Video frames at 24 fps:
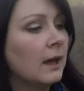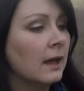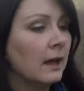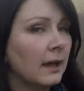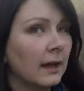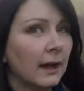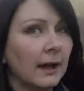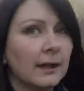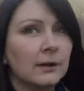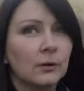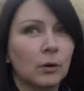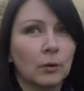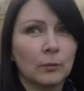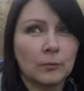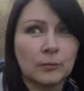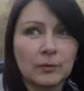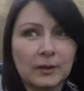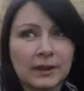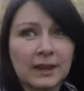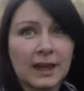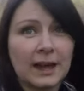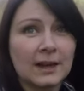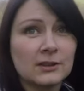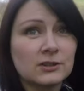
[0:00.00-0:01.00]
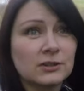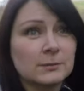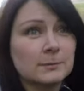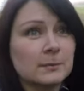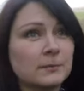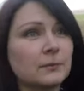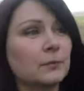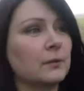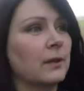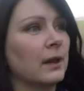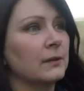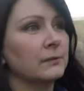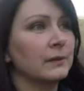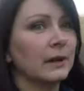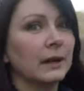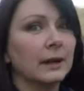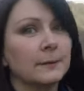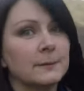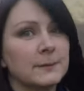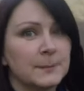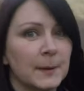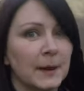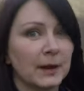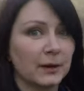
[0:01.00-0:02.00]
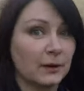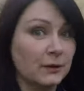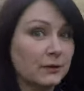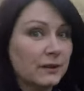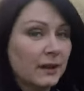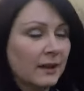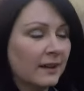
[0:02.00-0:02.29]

and hopefully catch it before that rain comes back on.